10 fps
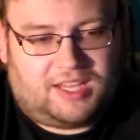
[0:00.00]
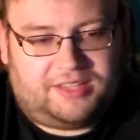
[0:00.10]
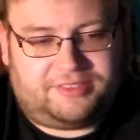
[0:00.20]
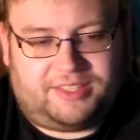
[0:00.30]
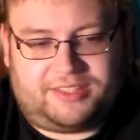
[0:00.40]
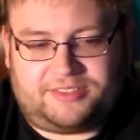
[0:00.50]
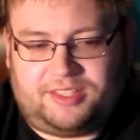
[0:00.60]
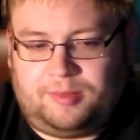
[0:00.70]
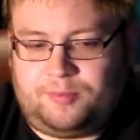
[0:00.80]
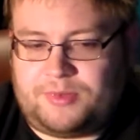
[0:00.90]
as he
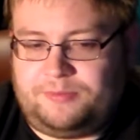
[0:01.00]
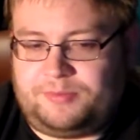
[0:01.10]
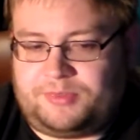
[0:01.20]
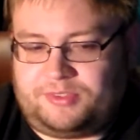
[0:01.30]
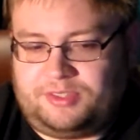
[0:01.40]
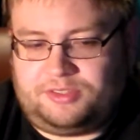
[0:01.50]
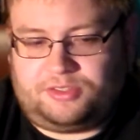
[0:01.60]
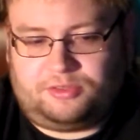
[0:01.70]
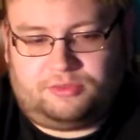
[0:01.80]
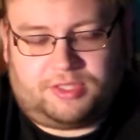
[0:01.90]
accidentally bumps
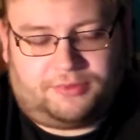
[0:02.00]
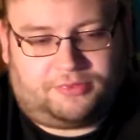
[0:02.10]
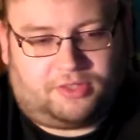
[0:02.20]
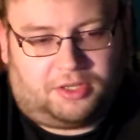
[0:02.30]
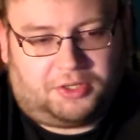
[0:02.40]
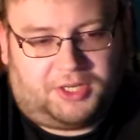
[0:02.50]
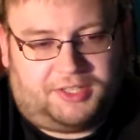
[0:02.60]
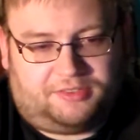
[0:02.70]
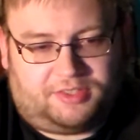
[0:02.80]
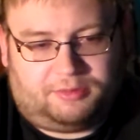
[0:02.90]
into
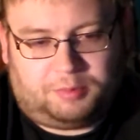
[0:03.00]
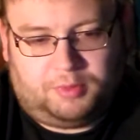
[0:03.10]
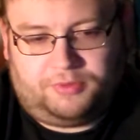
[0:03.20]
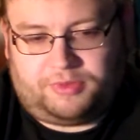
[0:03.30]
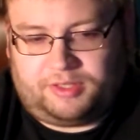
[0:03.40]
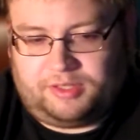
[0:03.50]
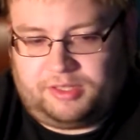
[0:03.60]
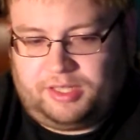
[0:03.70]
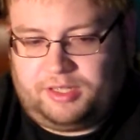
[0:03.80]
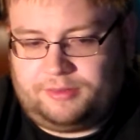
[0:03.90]
Deathstalker as he removed the
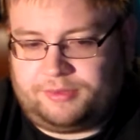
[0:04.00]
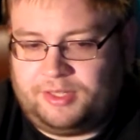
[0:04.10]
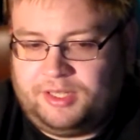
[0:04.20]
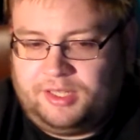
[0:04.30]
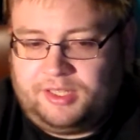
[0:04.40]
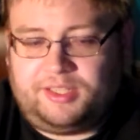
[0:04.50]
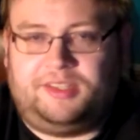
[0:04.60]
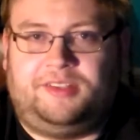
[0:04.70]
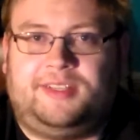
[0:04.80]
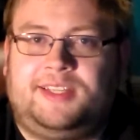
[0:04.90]
glove,
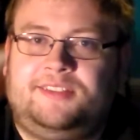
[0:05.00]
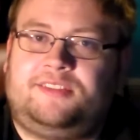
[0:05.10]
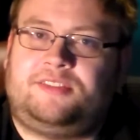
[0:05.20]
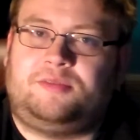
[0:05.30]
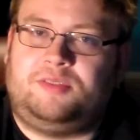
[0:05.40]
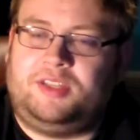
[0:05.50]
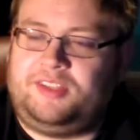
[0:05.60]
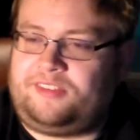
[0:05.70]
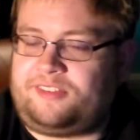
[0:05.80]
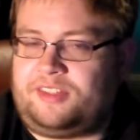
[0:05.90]
he is
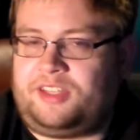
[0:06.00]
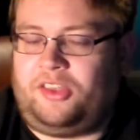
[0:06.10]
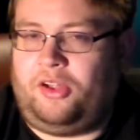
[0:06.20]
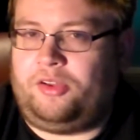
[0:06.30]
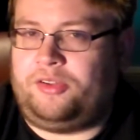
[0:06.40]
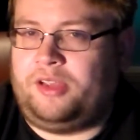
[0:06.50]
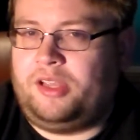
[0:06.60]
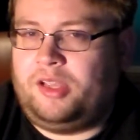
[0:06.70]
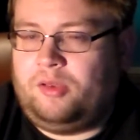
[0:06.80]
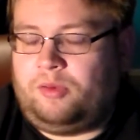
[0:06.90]
instantly killed.
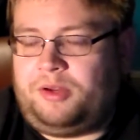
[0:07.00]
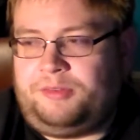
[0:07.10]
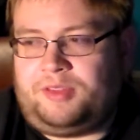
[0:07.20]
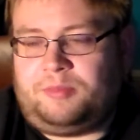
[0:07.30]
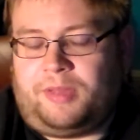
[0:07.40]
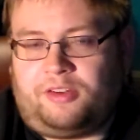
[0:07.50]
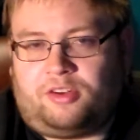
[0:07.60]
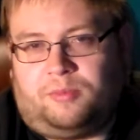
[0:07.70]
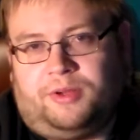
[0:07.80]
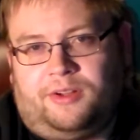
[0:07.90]
One of the
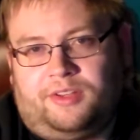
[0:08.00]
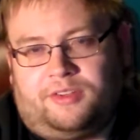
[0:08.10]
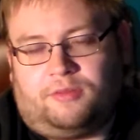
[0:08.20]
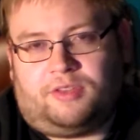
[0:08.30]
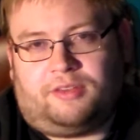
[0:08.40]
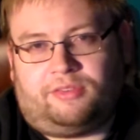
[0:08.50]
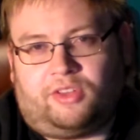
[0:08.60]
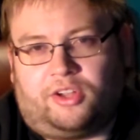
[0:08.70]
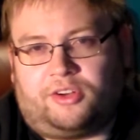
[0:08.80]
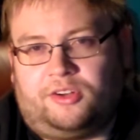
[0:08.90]
major abilities of
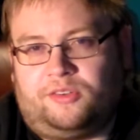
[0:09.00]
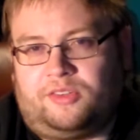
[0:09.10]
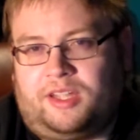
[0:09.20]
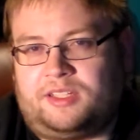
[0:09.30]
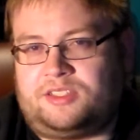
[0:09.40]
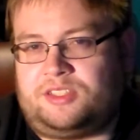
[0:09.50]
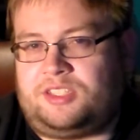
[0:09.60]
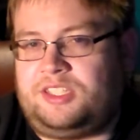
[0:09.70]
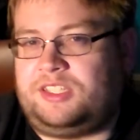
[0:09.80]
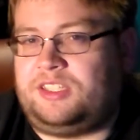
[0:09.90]
Deathstalker is that
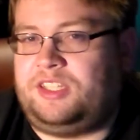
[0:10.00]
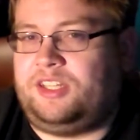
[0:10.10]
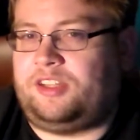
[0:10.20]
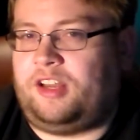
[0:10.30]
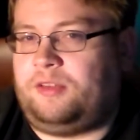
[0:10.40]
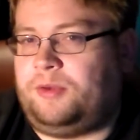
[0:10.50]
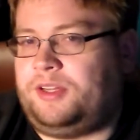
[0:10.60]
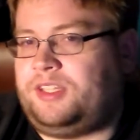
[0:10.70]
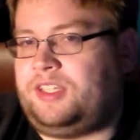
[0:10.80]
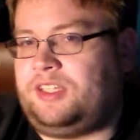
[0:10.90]
he can kill
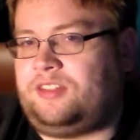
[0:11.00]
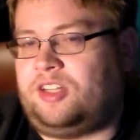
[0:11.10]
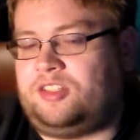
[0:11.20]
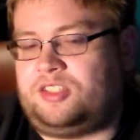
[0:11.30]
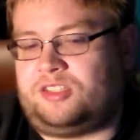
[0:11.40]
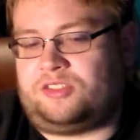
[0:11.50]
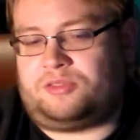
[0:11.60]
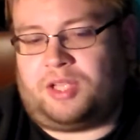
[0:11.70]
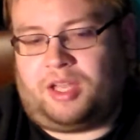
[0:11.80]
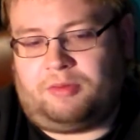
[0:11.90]
anyone he
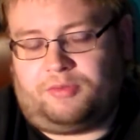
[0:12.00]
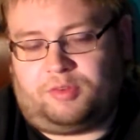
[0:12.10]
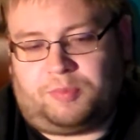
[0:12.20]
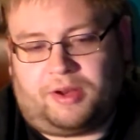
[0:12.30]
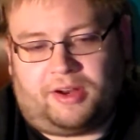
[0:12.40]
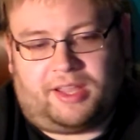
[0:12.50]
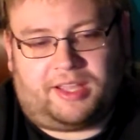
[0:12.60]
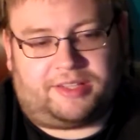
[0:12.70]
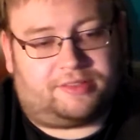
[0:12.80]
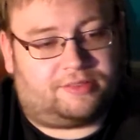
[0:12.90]
touches with his bare
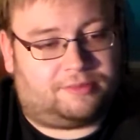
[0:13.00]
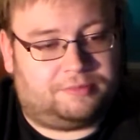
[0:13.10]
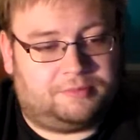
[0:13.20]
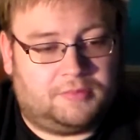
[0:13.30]
hands.